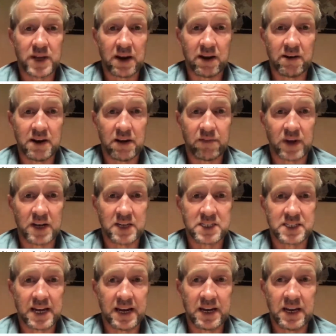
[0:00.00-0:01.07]
out here in
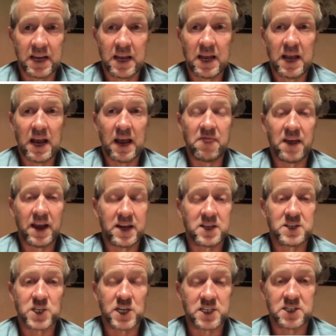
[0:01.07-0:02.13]
Afghanistan, and they are
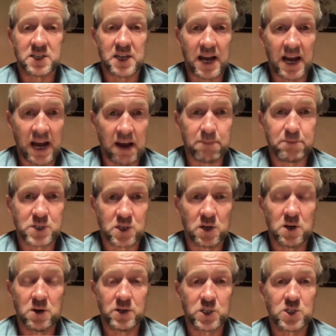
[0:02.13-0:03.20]
just
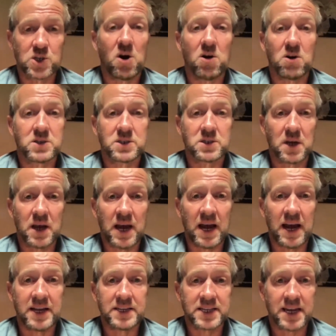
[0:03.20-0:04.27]
absolutely shocked
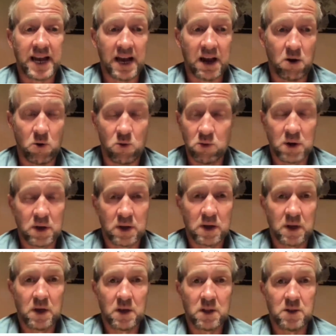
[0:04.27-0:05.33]
at how
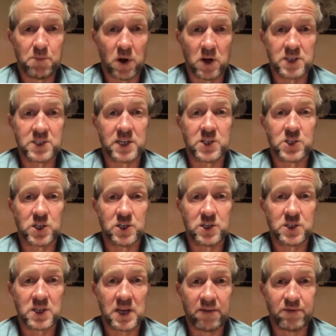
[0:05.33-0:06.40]
the
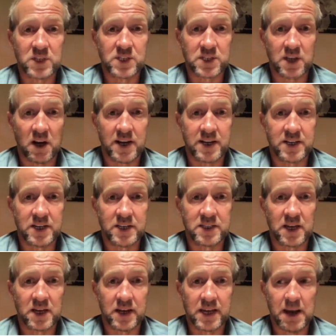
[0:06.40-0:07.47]
politicians have decided
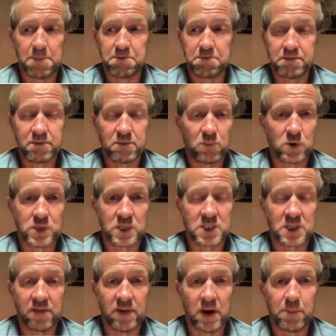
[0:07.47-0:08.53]
that, yep, we'll just
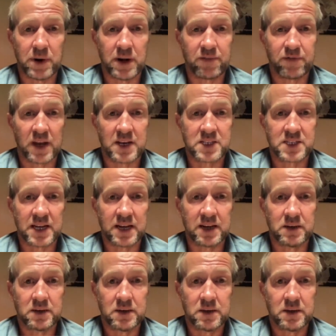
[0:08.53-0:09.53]
give up on Afghanistan.